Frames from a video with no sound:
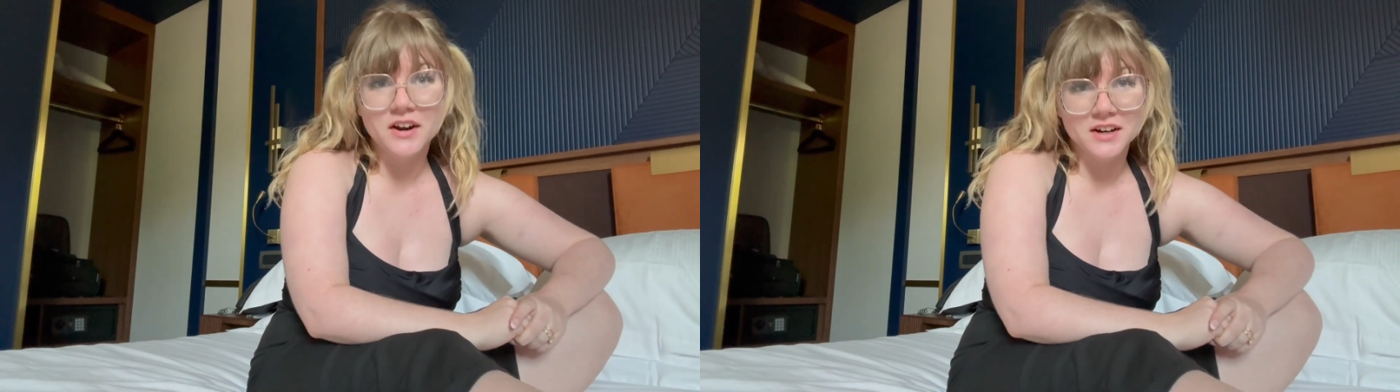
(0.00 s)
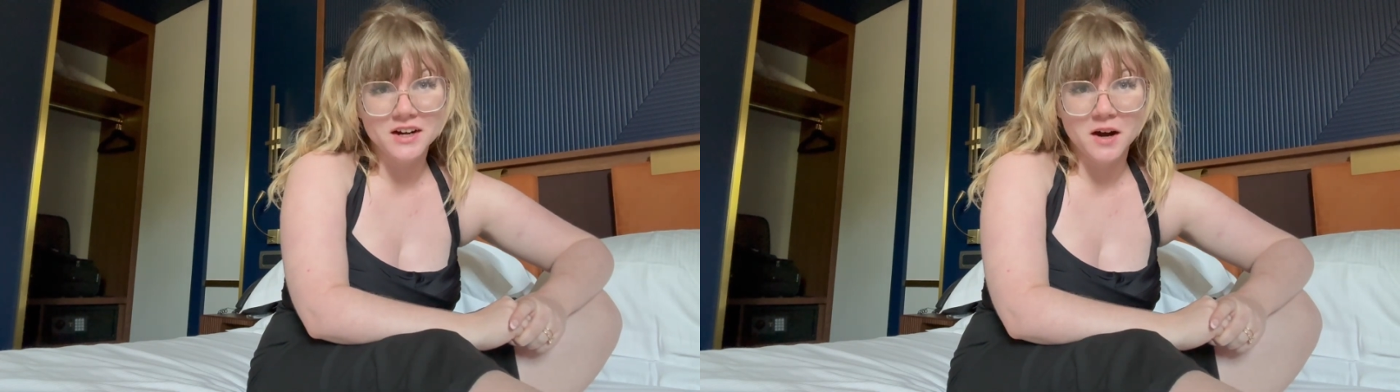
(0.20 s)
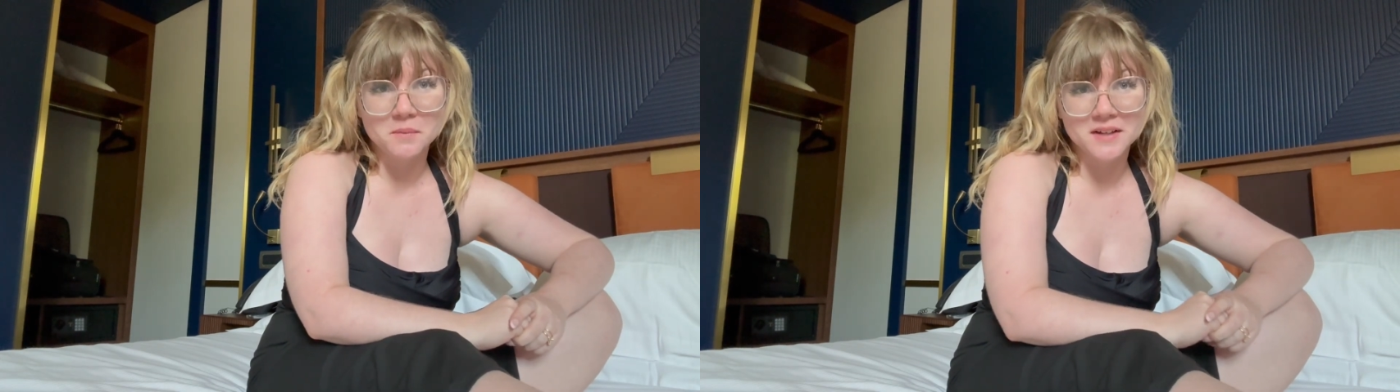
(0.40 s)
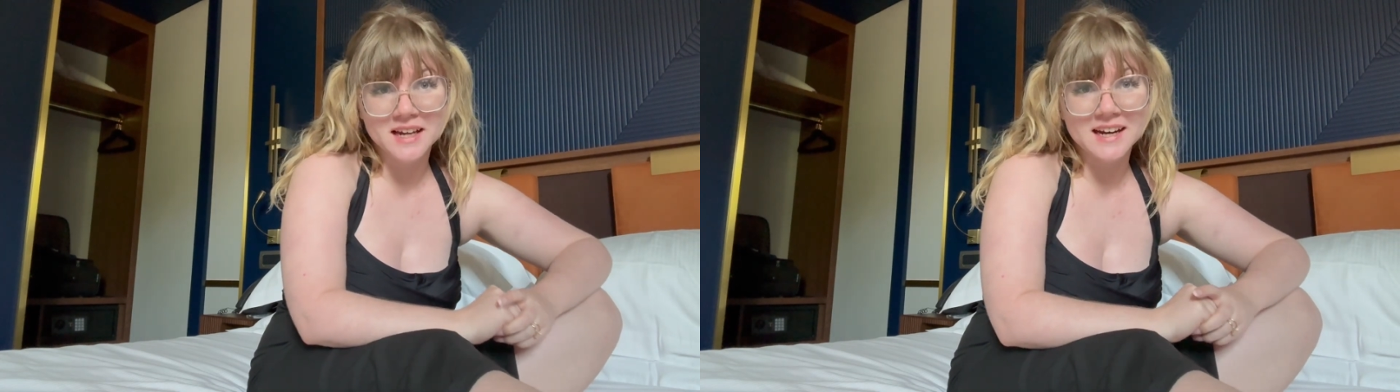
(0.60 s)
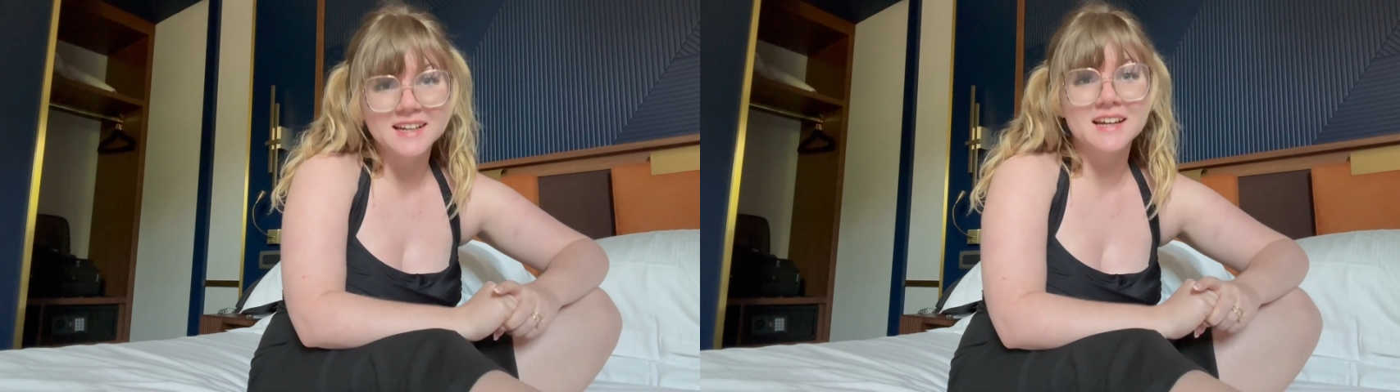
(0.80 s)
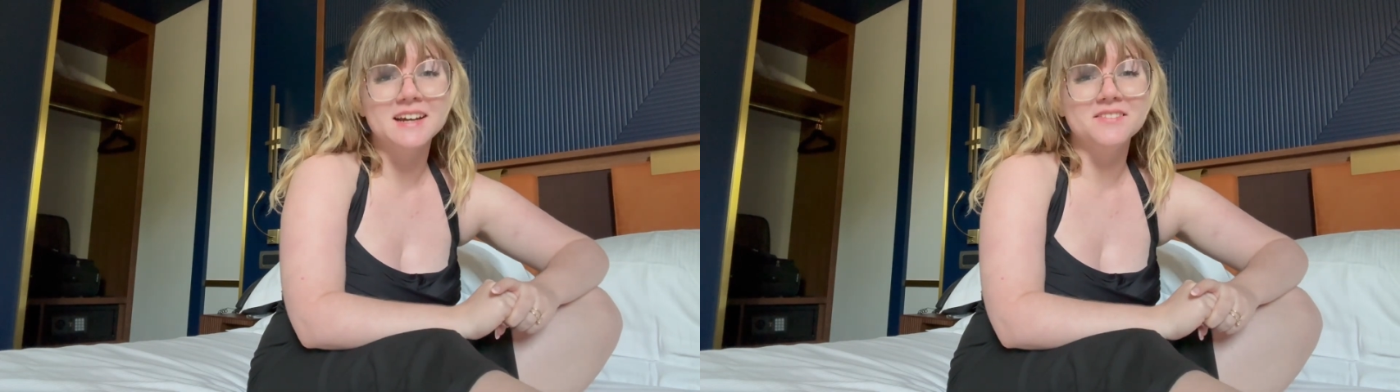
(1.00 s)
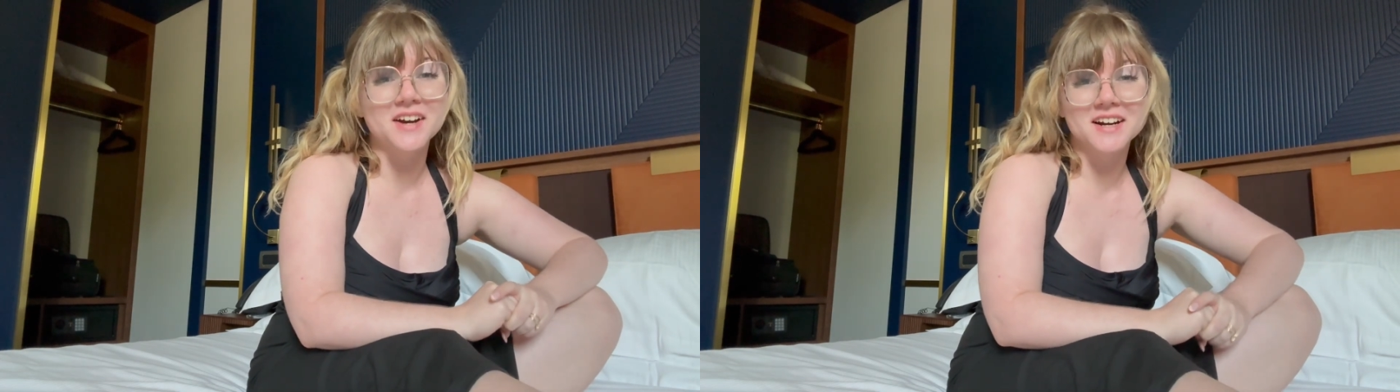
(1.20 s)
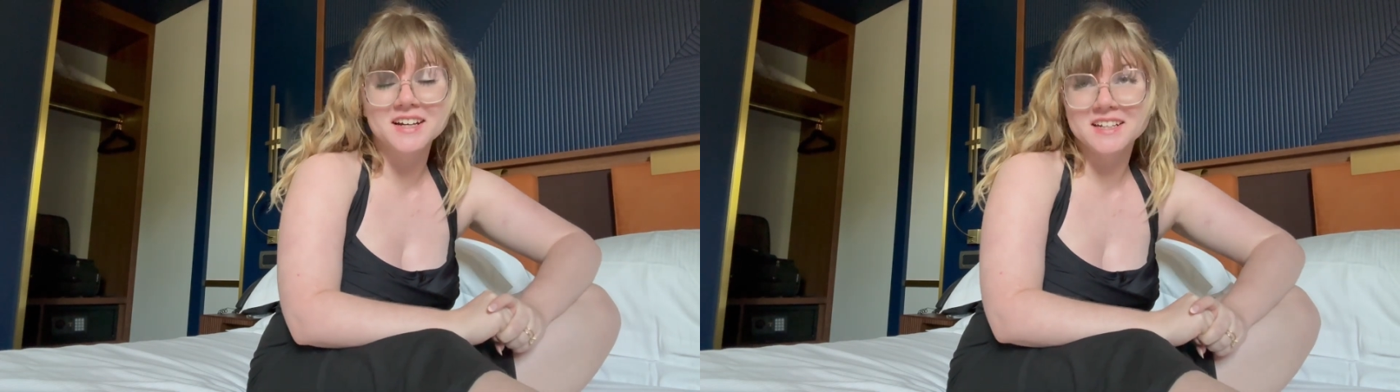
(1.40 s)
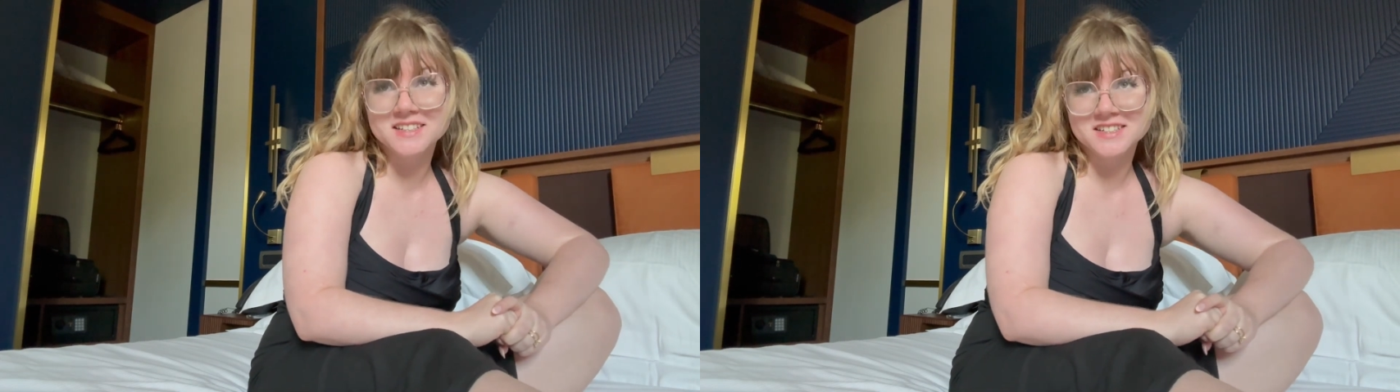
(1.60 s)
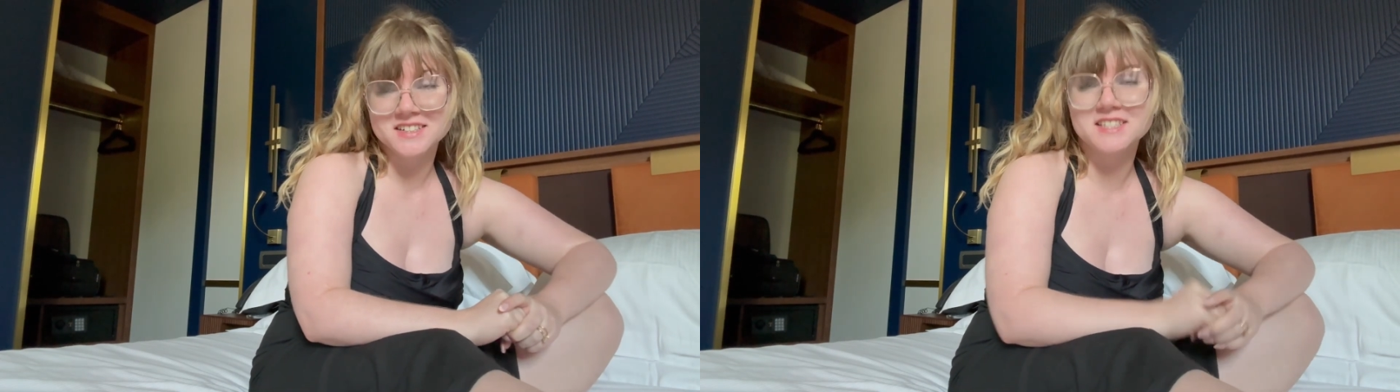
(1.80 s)
complicated, very
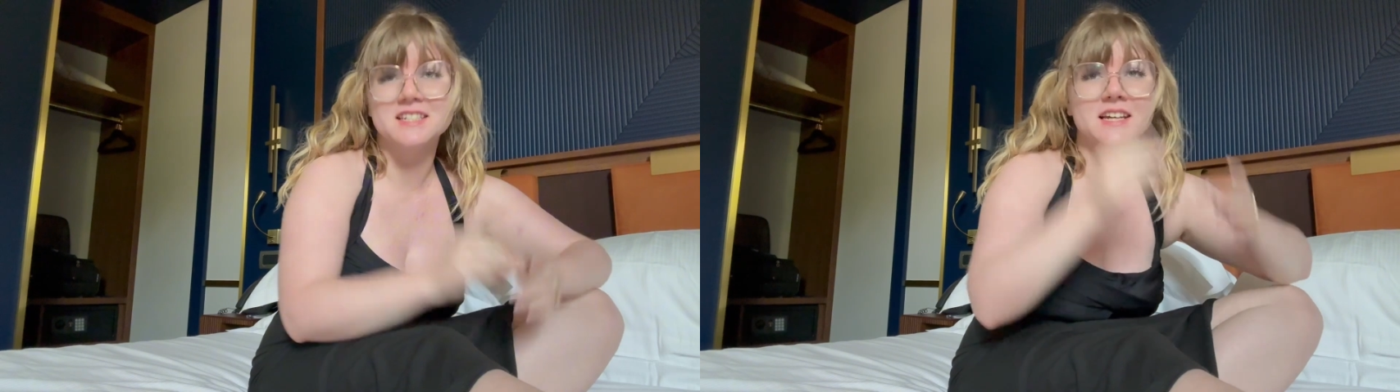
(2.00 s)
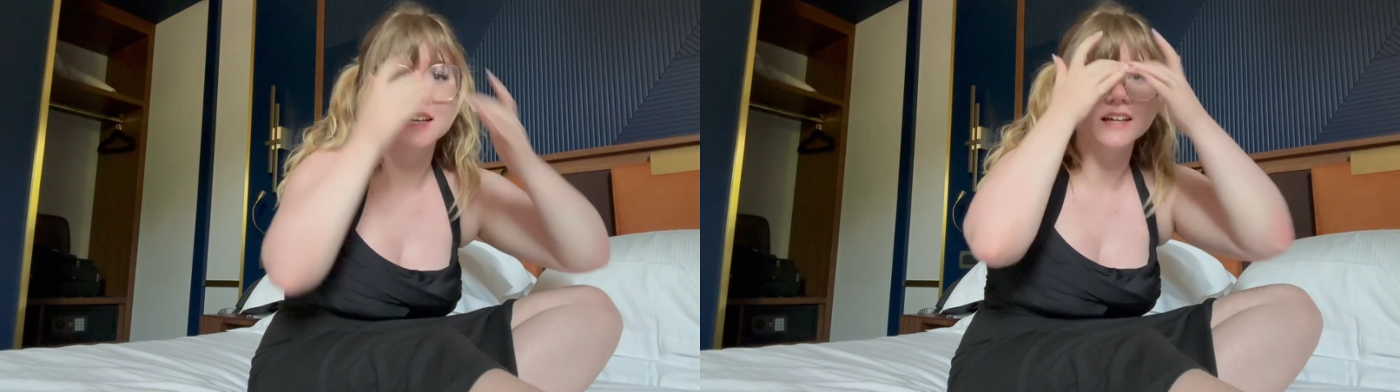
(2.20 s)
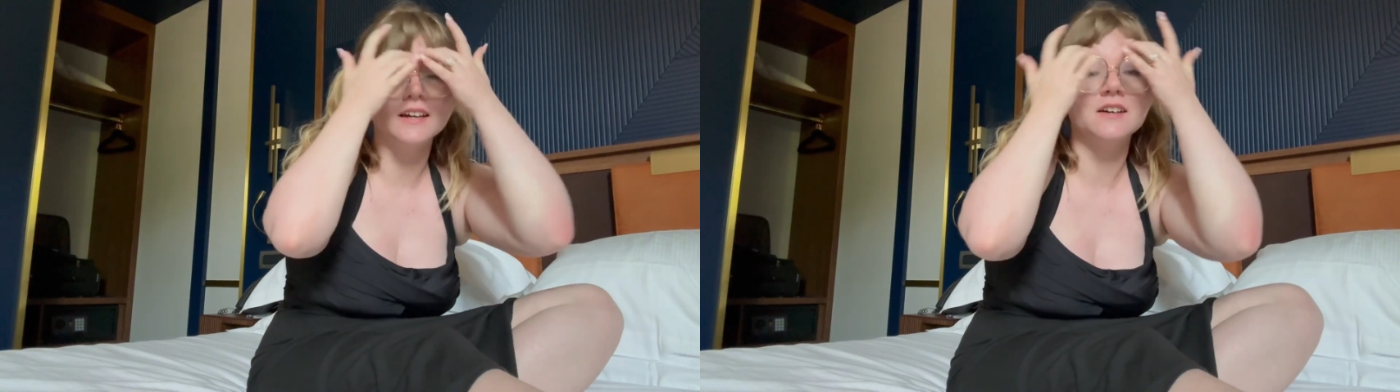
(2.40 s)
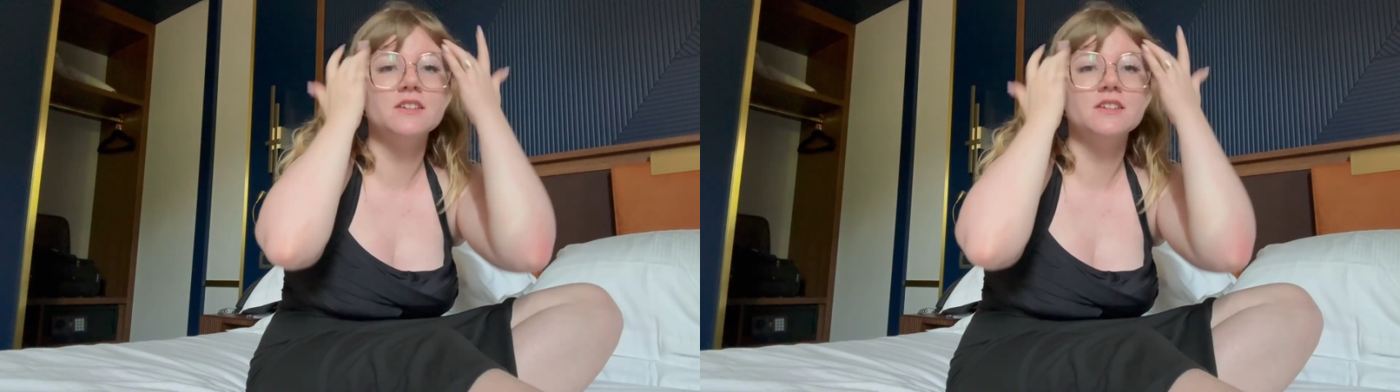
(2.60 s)
interesting,